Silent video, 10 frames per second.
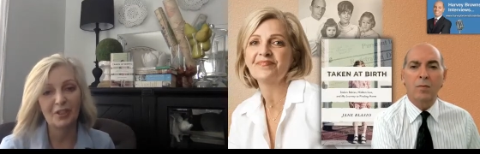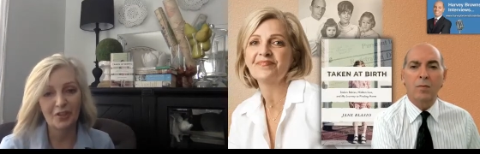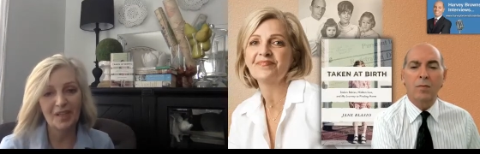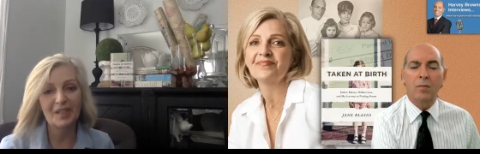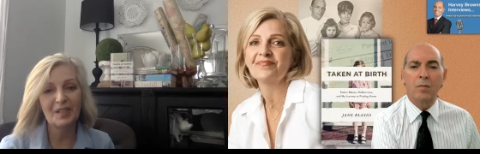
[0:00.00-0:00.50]

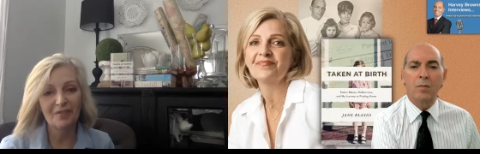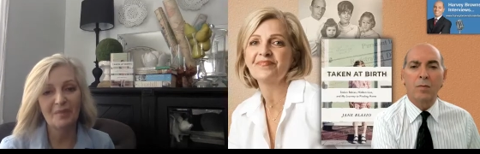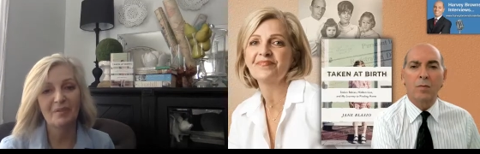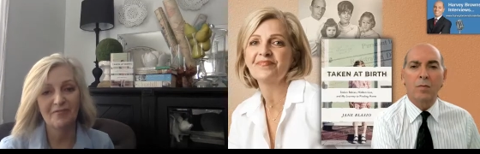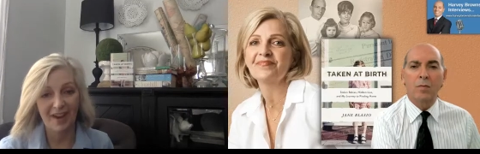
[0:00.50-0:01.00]
Speaker 1: trying to give
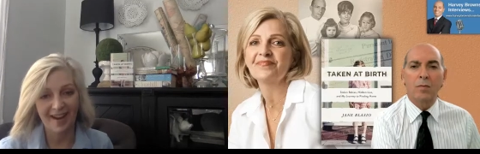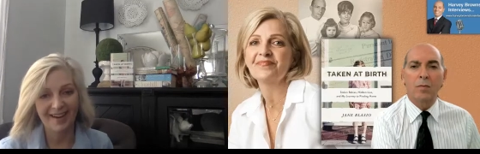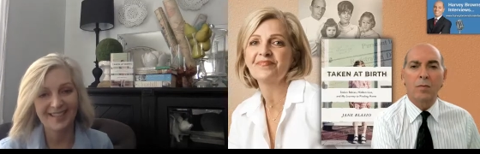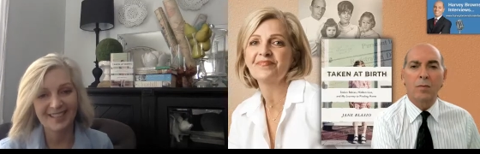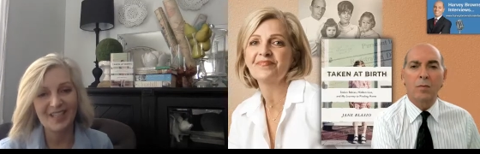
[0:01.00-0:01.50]
them the
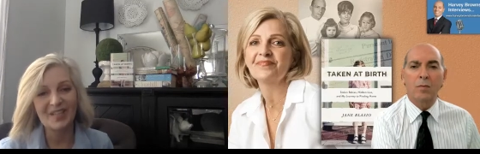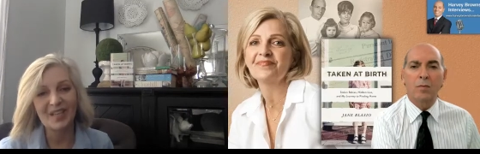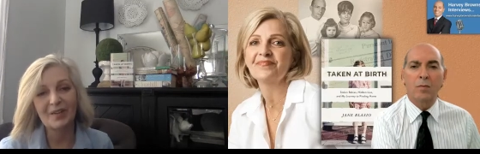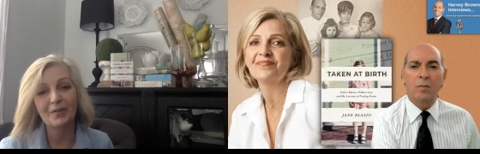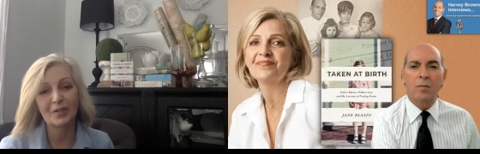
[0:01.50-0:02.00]
facts, and
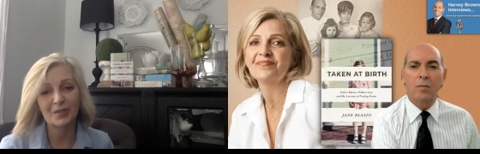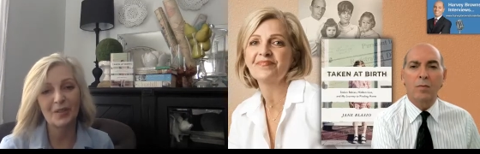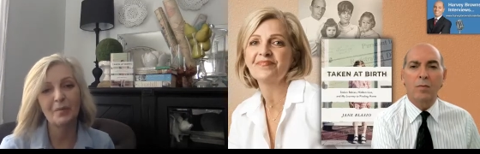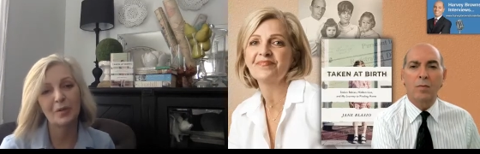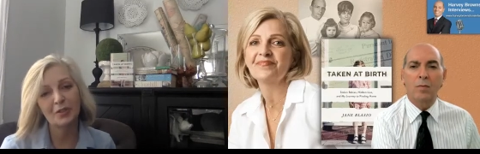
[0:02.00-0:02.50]
they
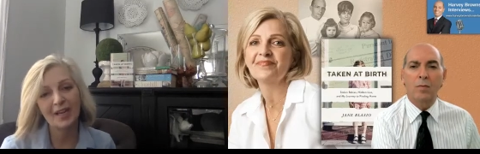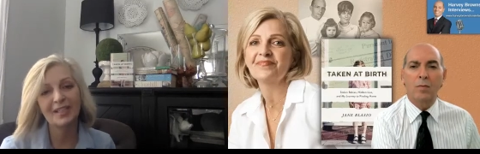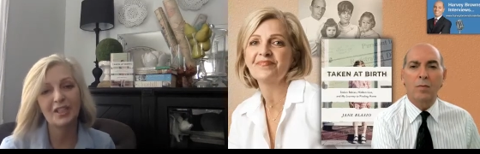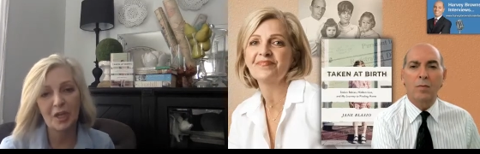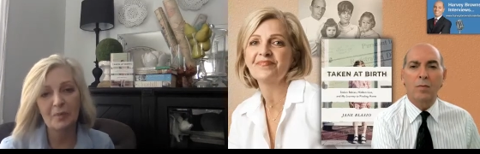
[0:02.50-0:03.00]
were trying
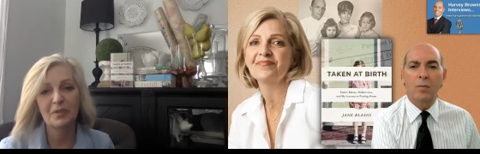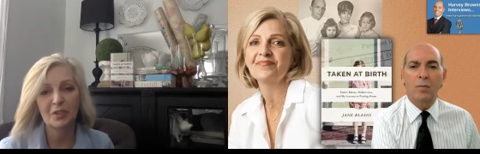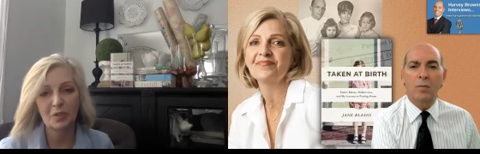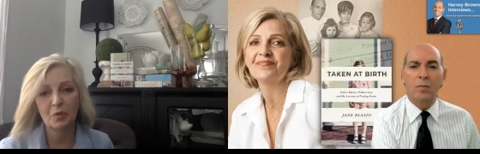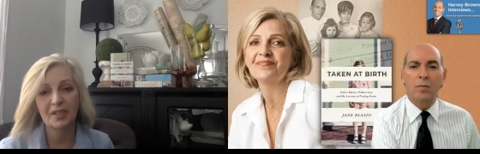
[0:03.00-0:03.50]
to shape the
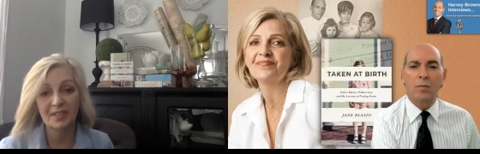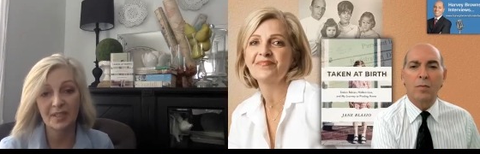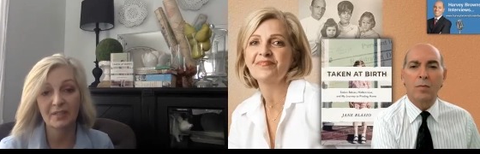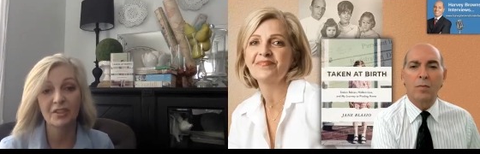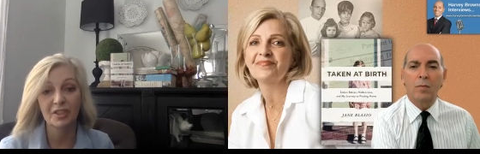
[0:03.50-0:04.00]
story
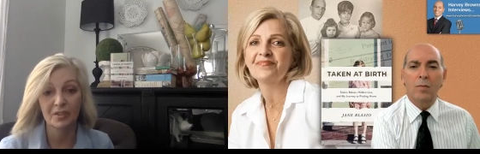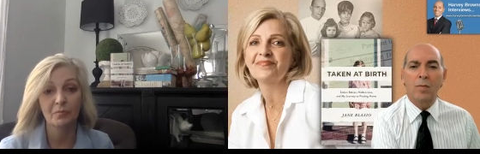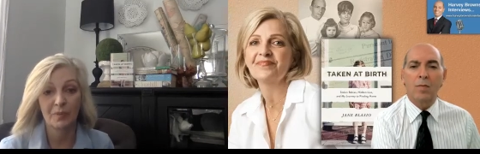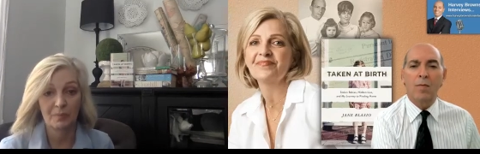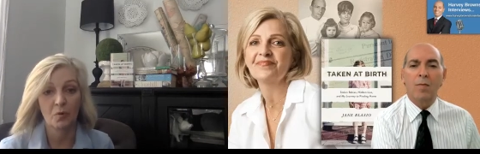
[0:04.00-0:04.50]
instead of just
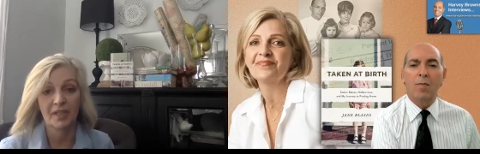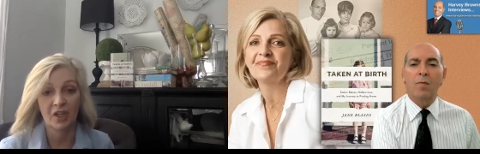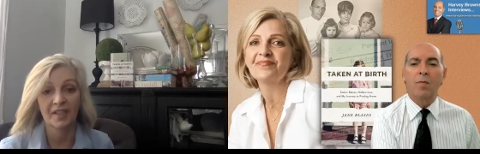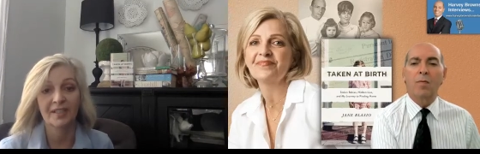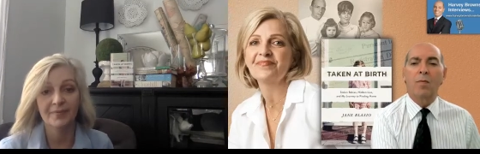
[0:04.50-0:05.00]
reporting
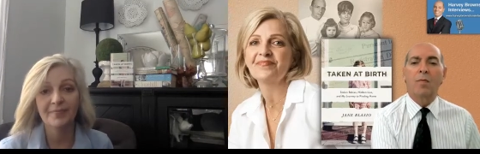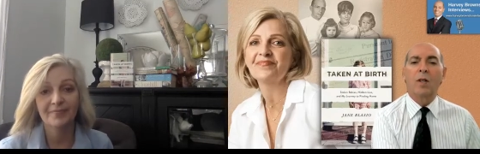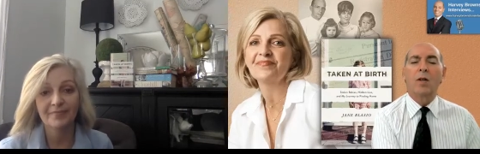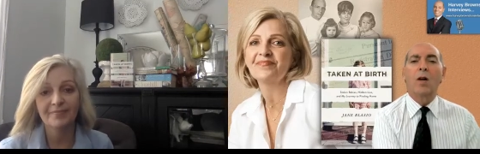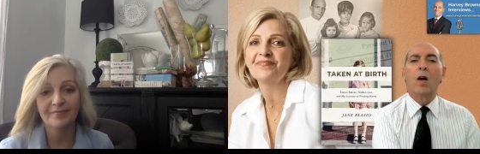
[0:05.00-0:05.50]
on it.
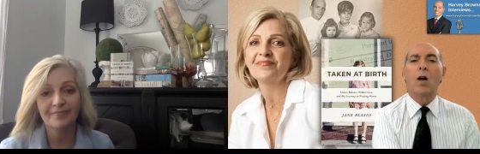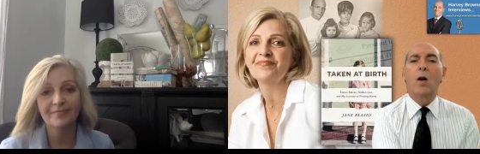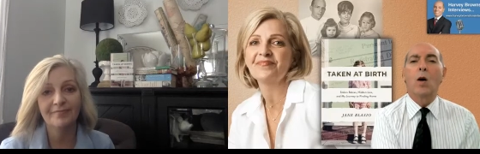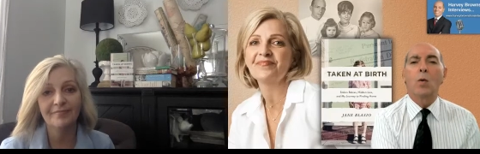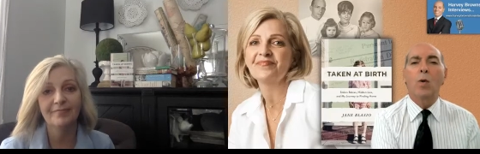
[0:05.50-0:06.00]

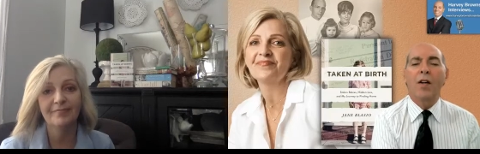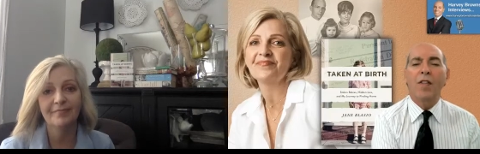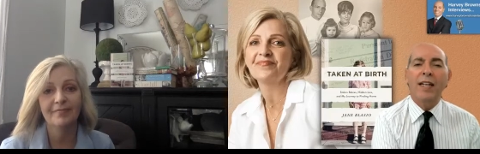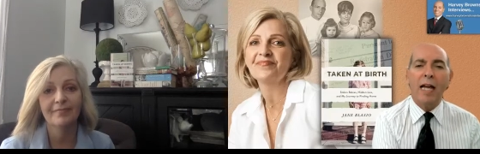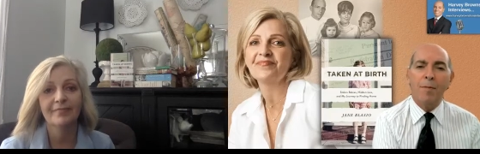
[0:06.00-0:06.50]
Speaker 2: Well,
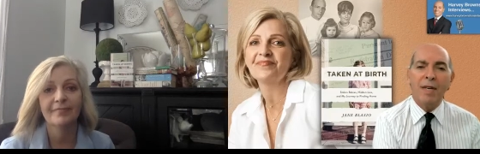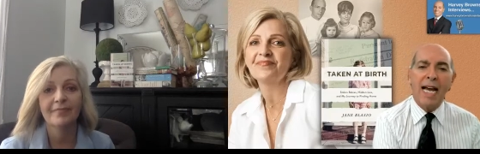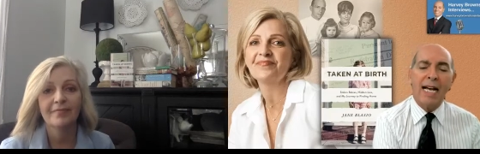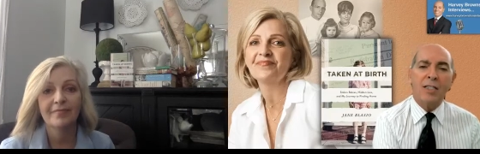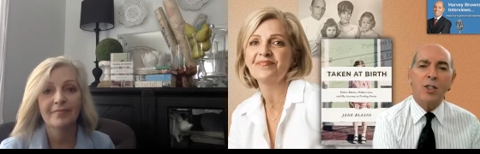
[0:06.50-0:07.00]
then let
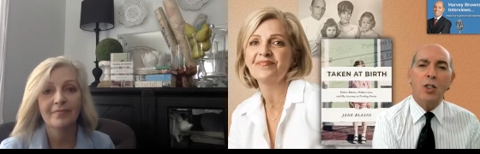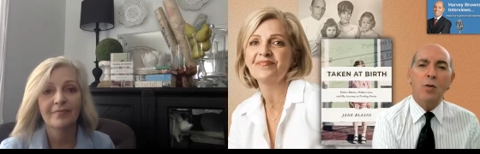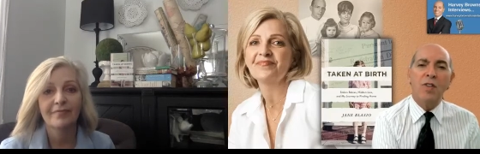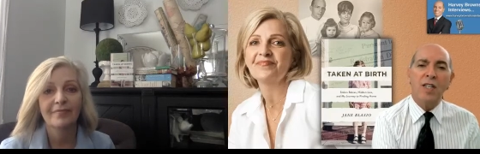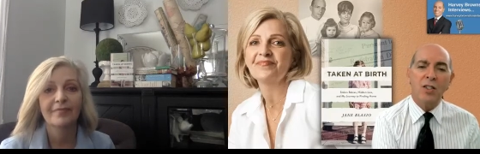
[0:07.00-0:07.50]
me ask
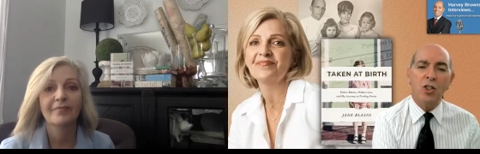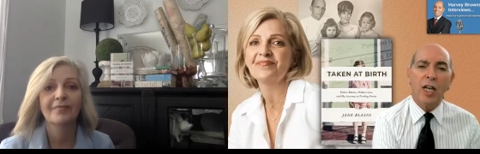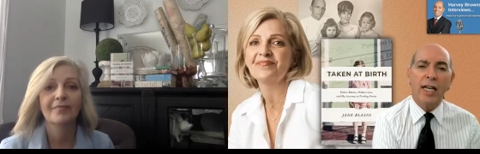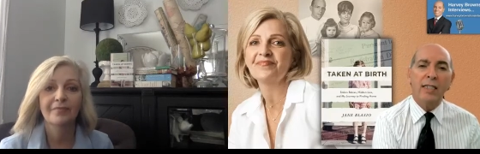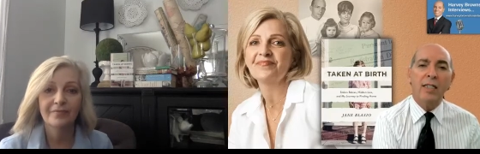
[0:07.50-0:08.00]
you this,
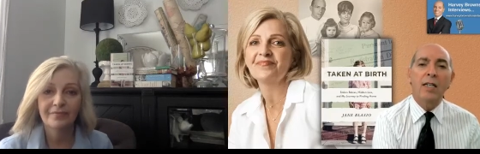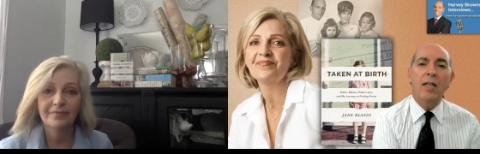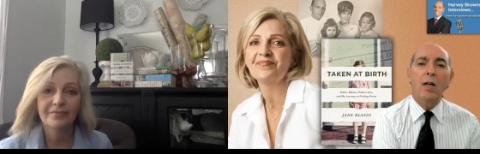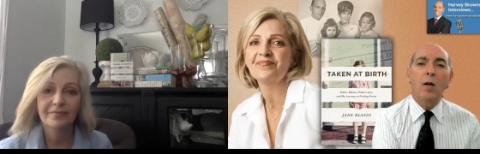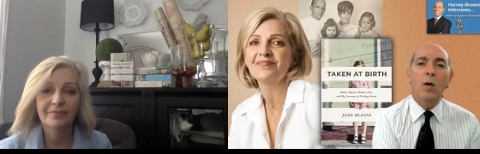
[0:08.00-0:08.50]
Jane.
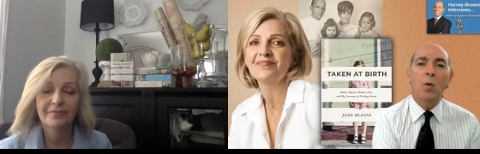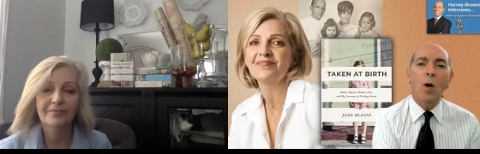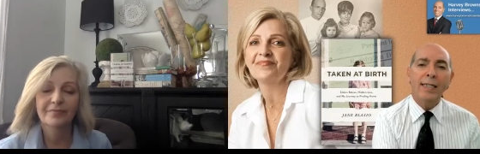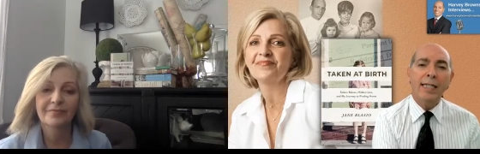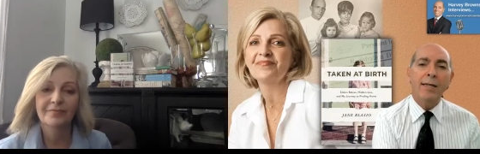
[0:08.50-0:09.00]

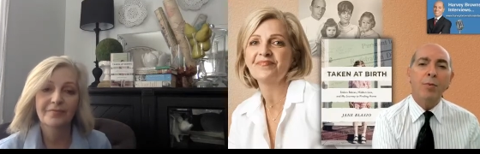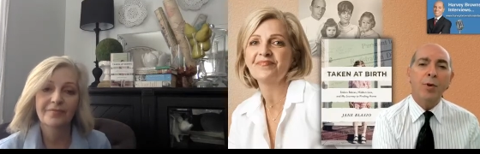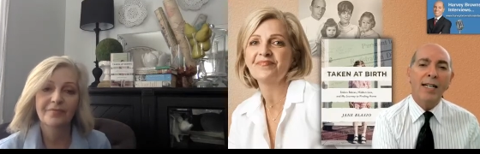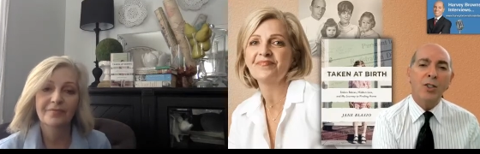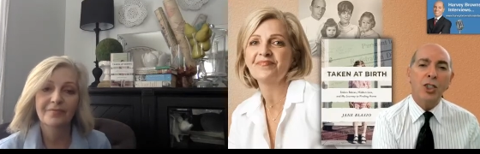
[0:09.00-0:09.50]
What
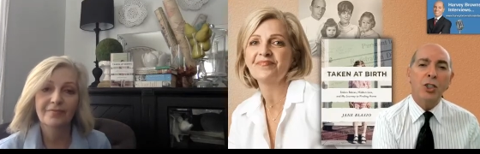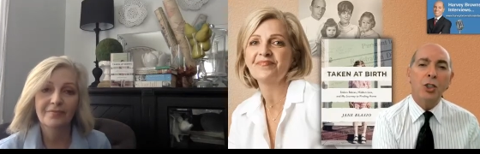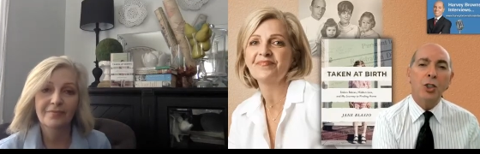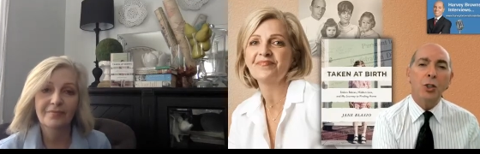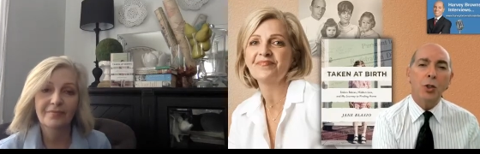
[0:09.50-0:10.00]
impression
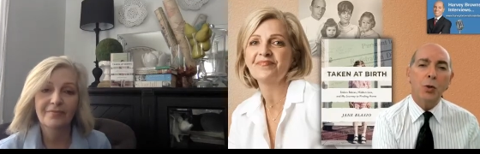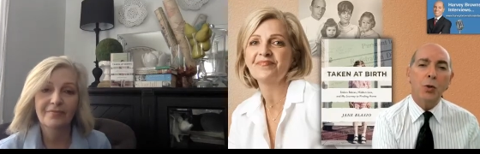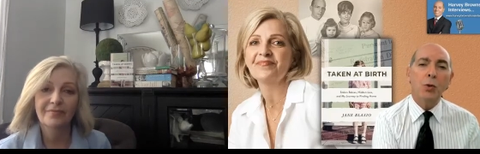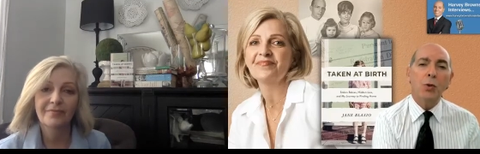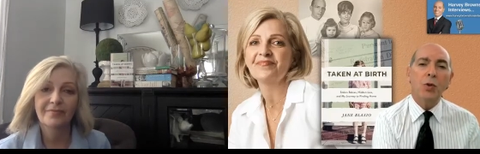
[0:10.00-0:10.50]
do
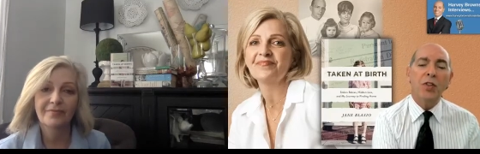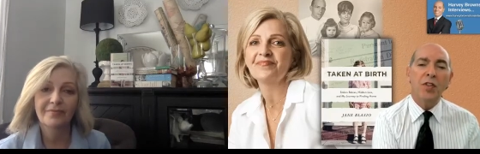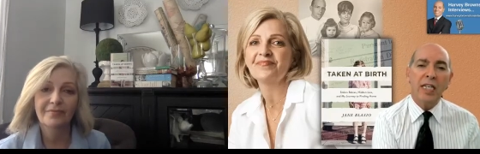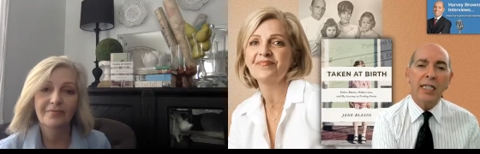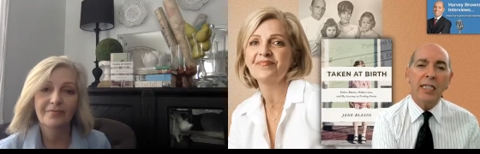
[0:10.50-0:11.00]
you
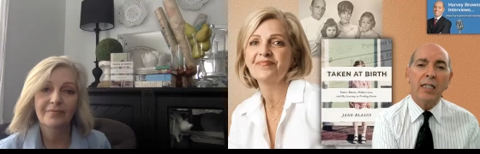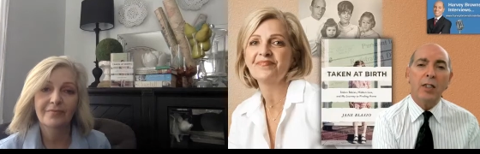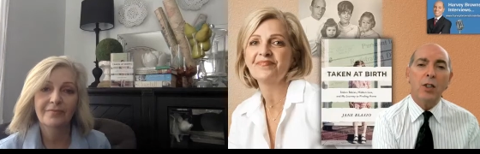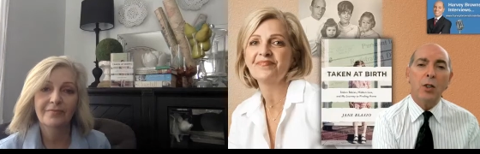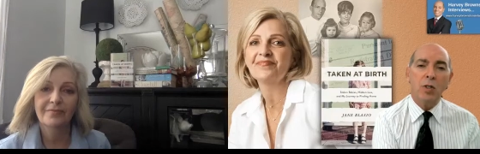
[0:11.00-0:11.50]
think
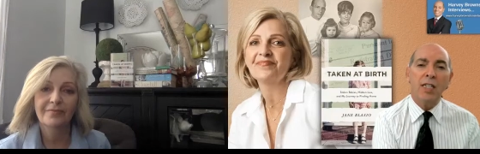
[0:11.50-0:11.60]
you